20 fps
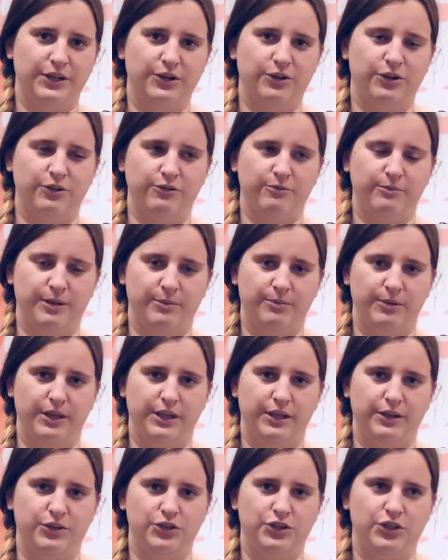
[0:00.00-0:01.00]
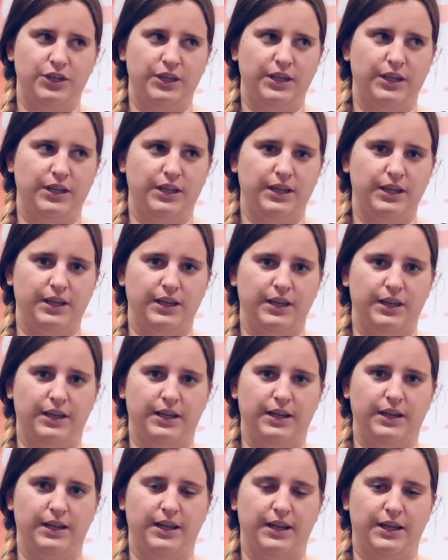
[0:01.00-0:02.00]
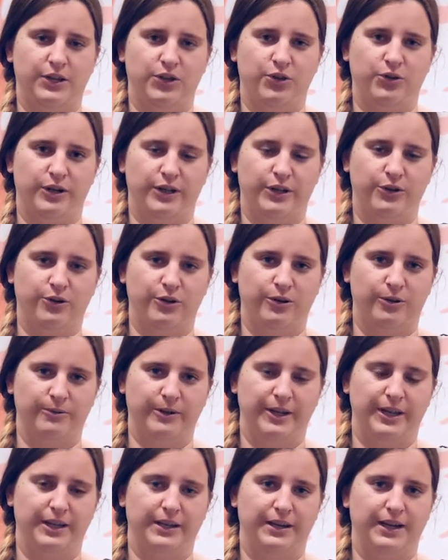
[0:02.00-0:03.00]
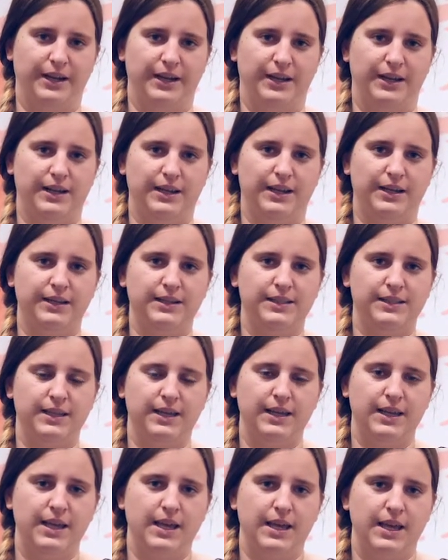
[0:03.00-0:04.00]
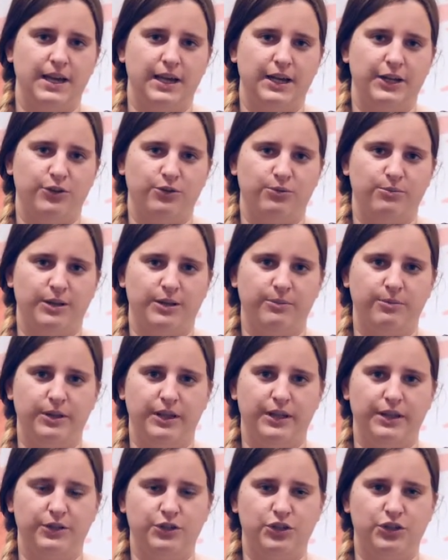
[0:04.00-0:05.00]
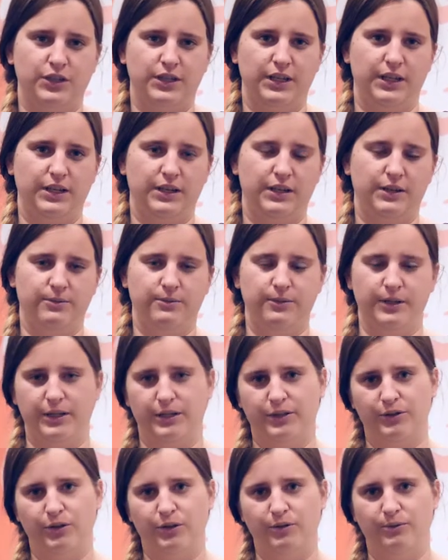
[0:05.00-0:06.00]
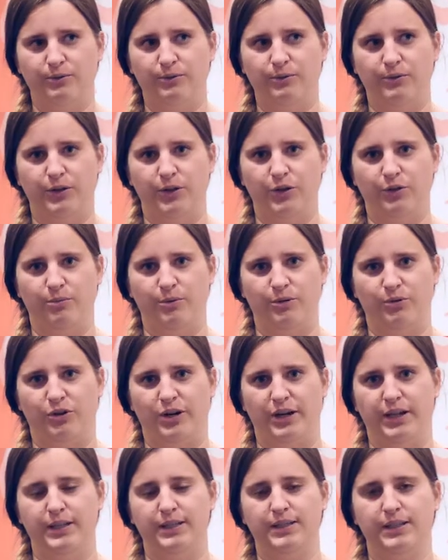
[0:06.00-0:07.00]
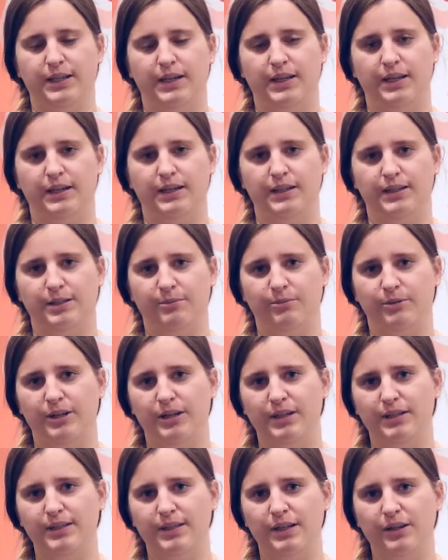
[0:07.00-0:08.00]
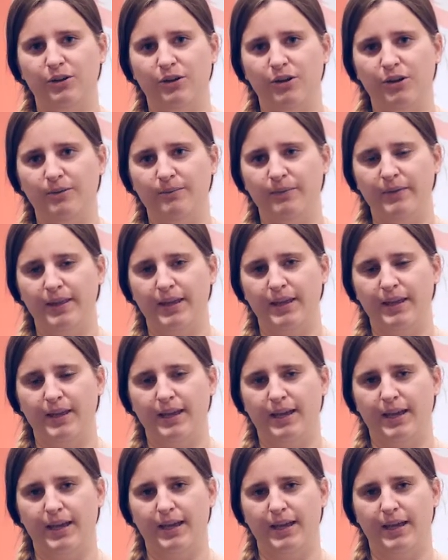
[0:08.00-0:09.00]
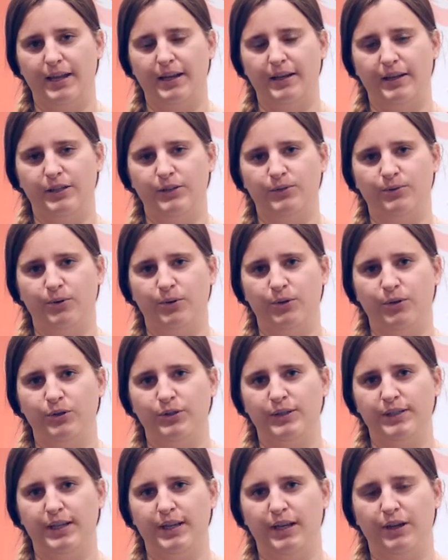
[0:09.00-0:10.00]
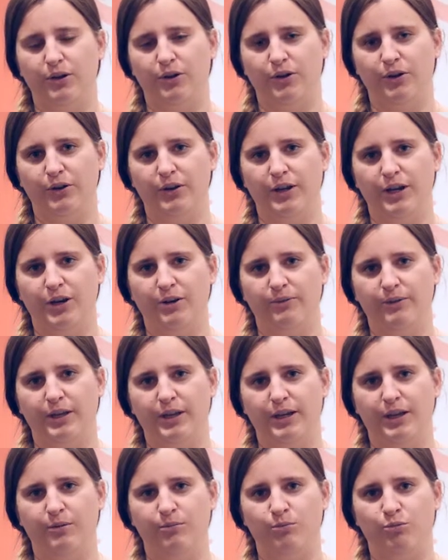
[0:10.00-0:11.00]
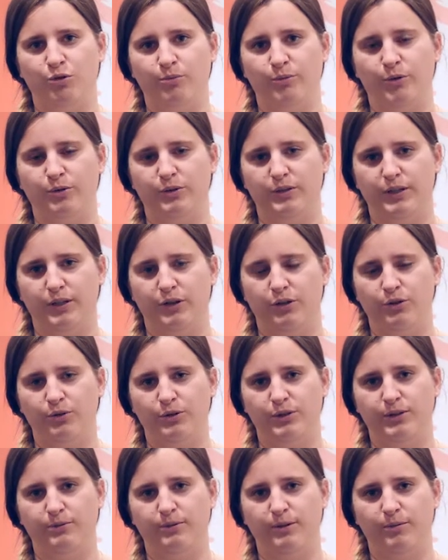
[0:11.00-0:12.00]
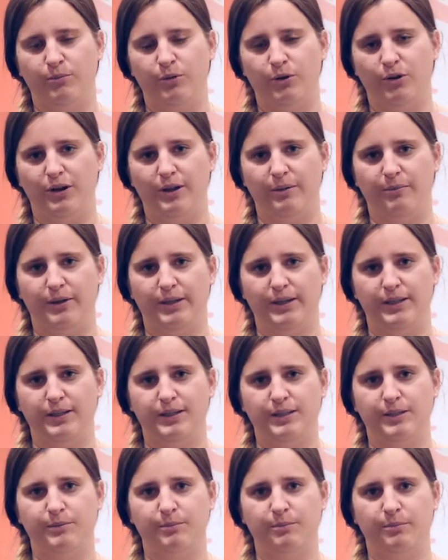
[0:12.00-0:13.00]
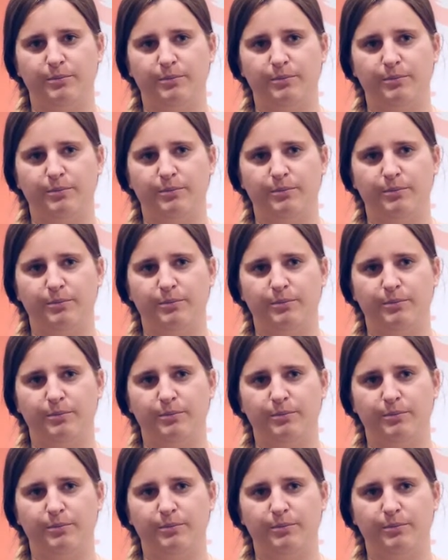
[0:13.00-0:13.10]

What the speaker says: year of my PhD in NUI Galway in Ireland. I do my PhD in the field of human rights and disability law, and it's focusing on how we can promote inclusive employment